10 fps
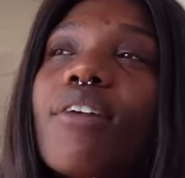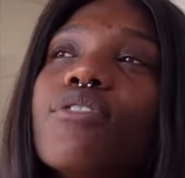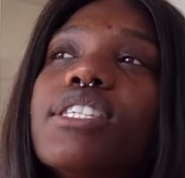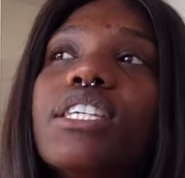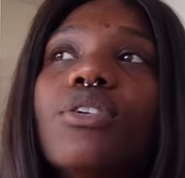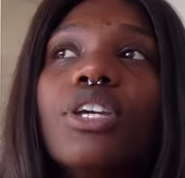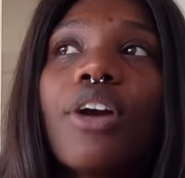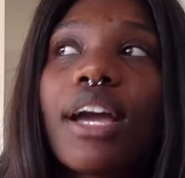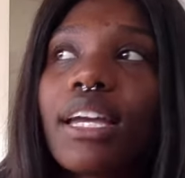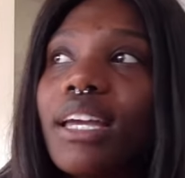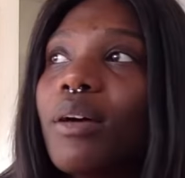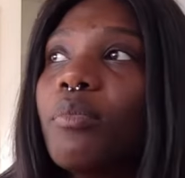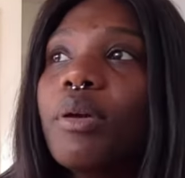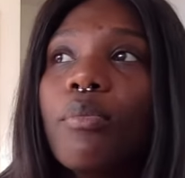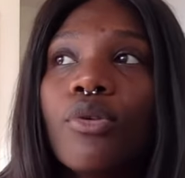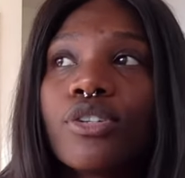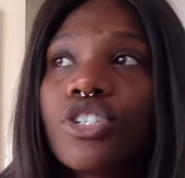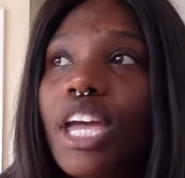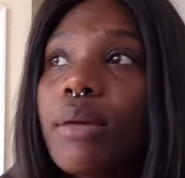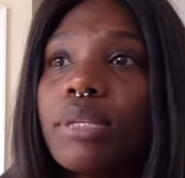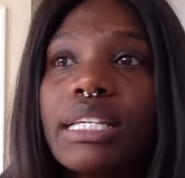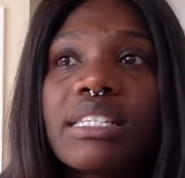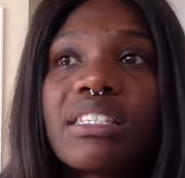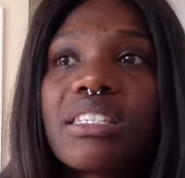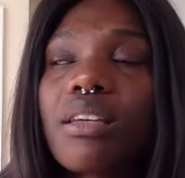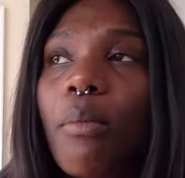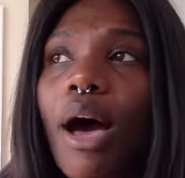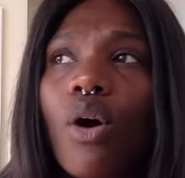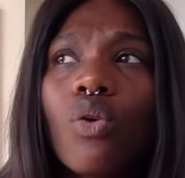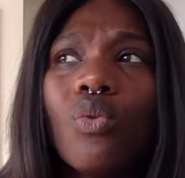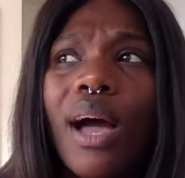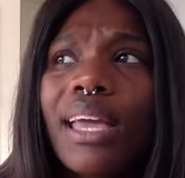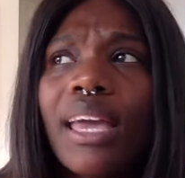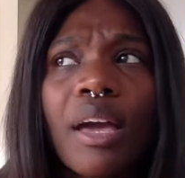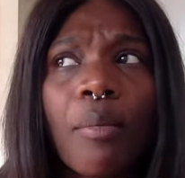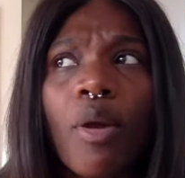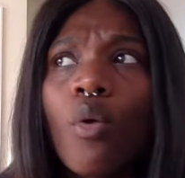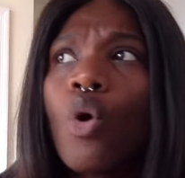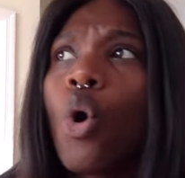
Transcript: every single year I get a bit more shameless about who I am and